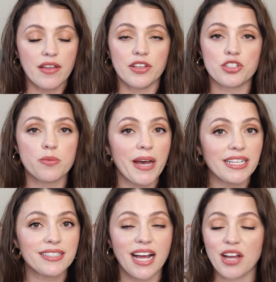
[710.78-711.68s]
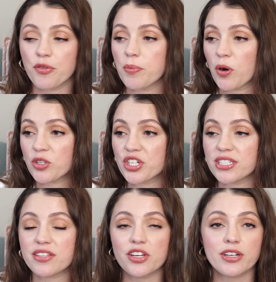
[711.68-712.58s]
These are the best I've
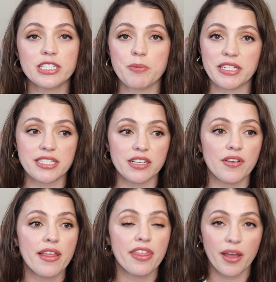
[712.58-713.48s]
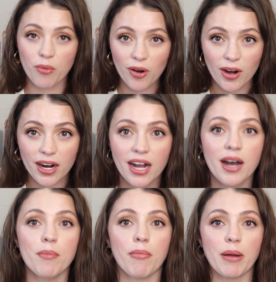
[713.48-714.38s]
repurchased. They're expensive. They work.
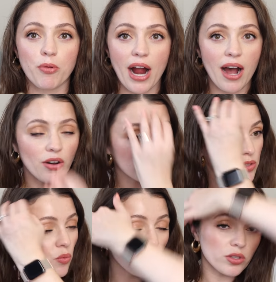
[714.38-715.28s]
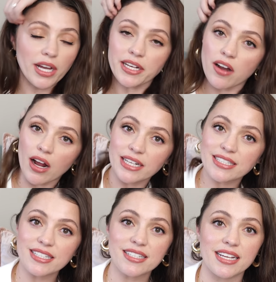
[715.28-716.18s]
My brows were like
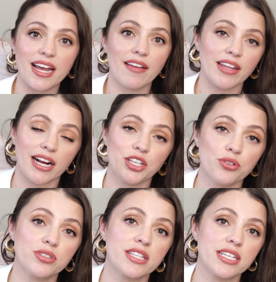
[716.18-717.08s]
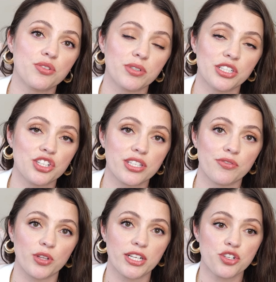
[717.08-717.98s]
non-existent, and then I used these religiously
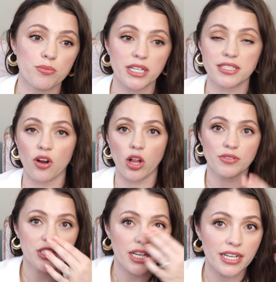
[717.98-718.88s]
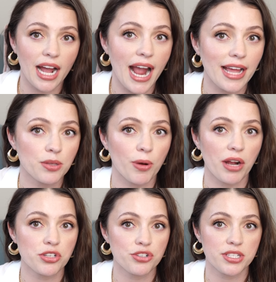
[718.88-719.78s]
for like two months, and all of a sudden I had the
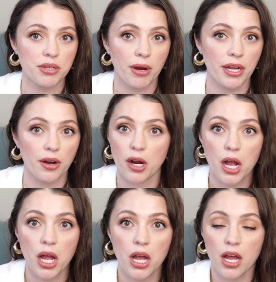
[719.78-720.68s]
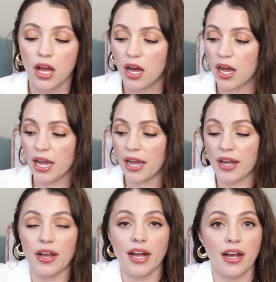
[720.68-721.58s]
brows you see right here.
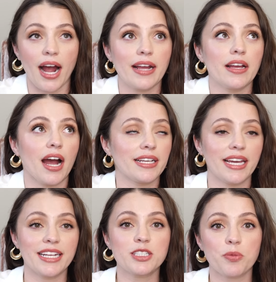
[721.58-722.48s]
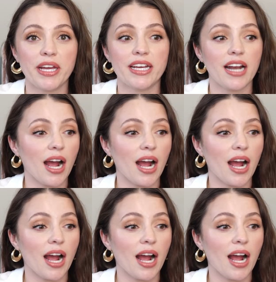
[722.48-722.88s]
I, I, I can't explain it.